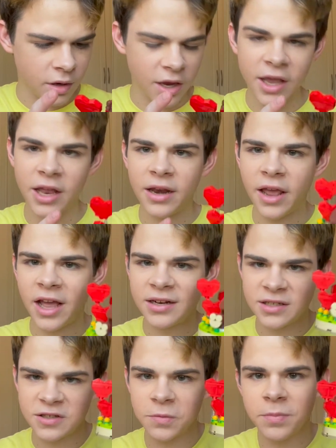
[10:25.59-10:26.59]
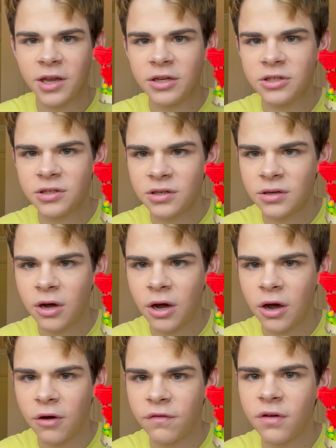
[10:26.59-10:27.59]
in anticipation
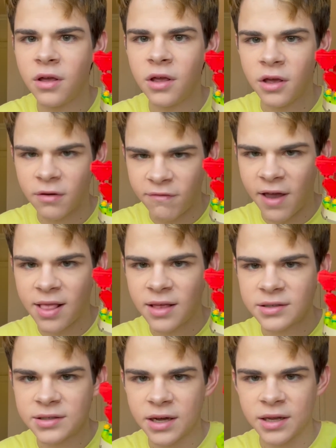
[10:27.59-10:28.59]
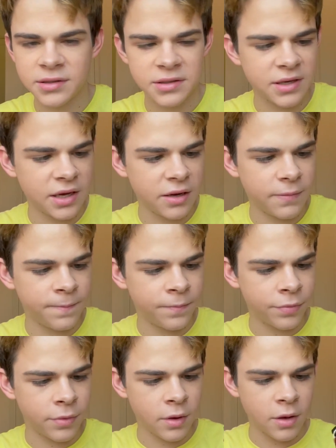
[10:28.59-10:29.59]
of Valentine's Day.
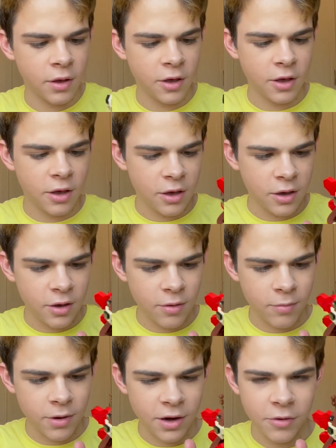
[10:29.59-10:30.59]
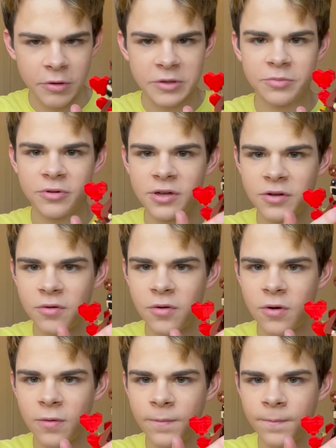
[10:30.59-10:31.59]
But it was pretty cool.